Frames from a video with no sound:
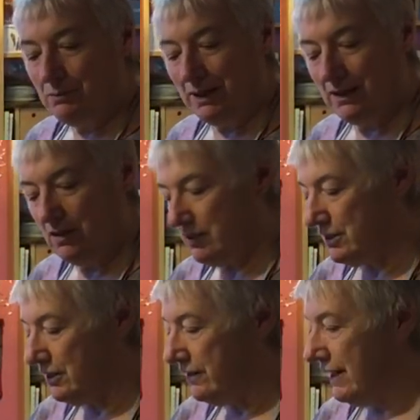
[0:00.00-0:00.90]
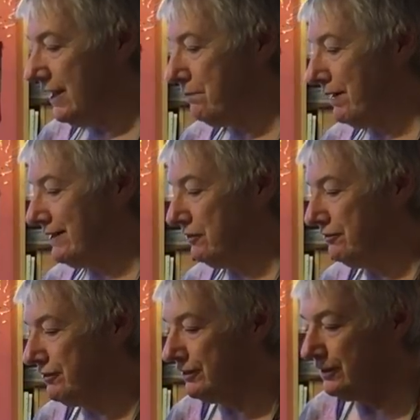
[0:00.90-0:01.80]
but I can't turn the iPad
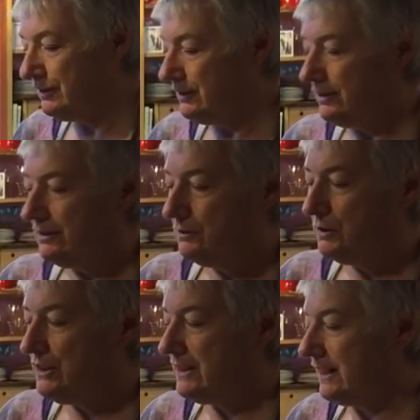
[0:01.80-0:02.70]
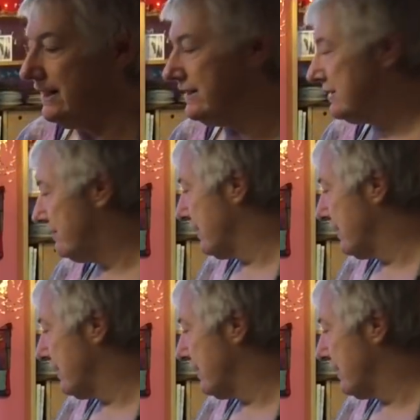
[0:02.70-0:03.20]
off, which is the cleanest